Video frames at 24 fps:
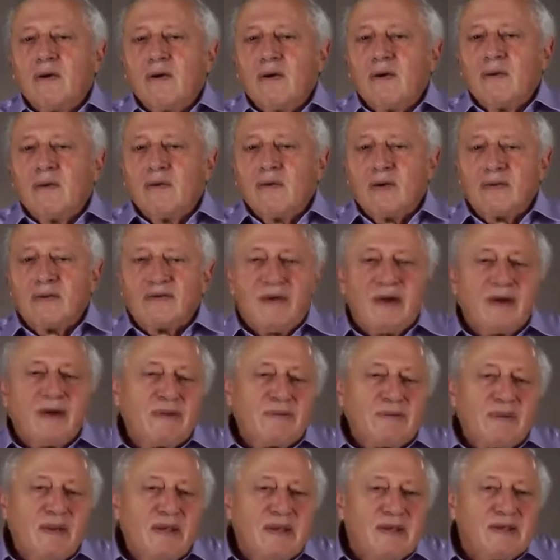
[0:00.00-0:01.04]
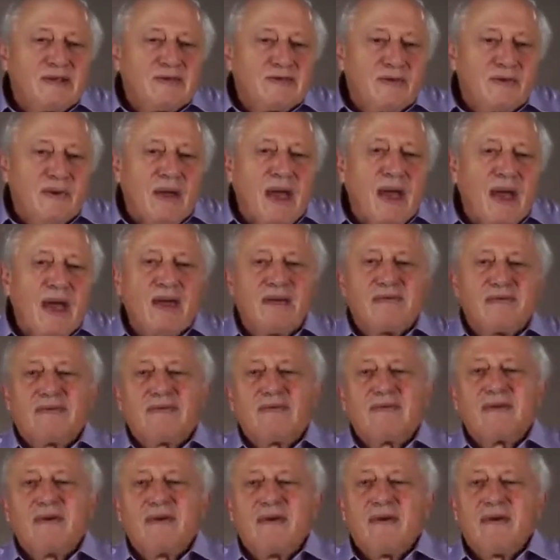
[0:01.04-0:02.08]
were very pleased to have
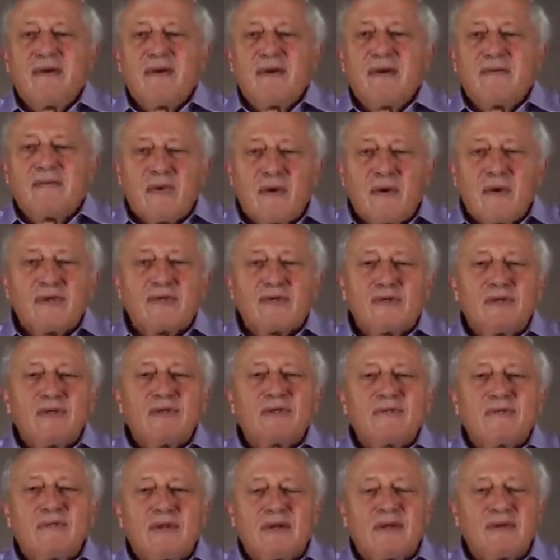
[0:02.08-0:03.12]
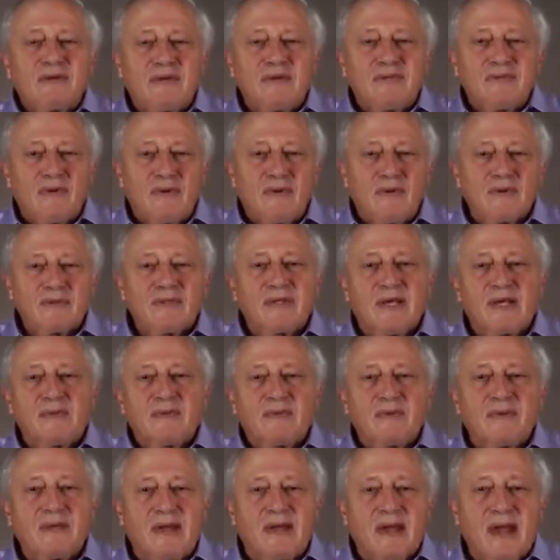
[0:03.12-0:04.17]
more Jewish military force that
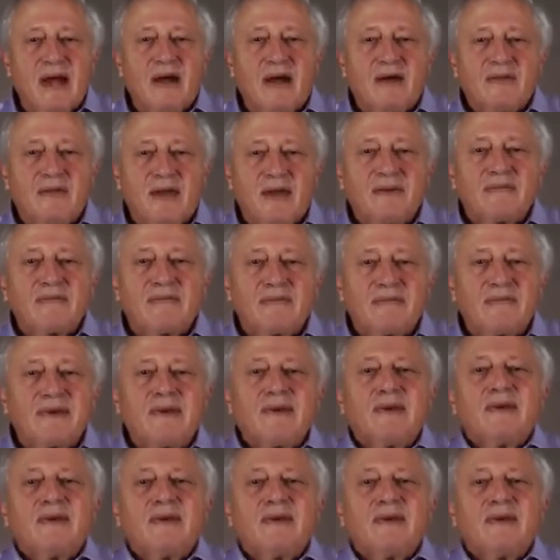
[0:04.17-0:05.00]
would allow them